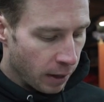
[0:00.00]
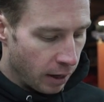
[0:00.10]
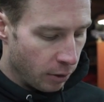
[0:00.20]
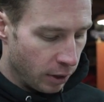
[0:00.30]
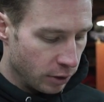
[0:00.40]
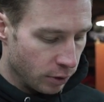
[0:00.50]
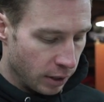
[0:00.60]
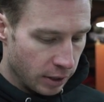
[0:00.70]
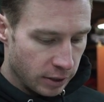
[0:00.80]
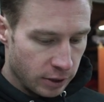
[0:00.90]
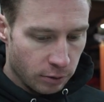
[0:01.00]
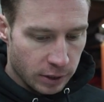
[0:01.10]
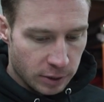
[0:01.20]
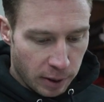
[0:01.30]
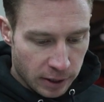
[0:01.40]
I would like to get as sealed
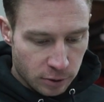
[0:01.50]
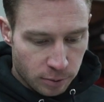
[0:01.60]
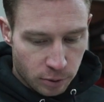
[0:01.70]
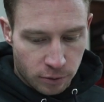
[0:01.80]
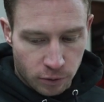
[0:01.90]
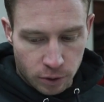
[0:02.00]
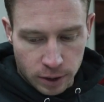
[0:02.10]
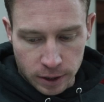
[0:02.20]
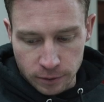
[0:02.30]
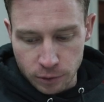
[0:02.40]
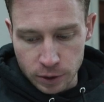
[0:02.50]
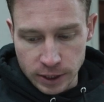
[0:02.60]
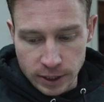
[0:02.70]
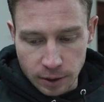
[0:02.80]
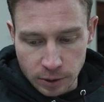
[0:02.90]
as possible for the
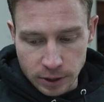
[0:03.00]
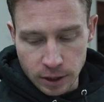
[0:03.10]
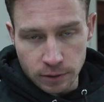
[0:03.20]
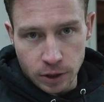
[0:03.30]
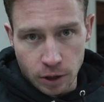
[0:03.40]
sound inside of the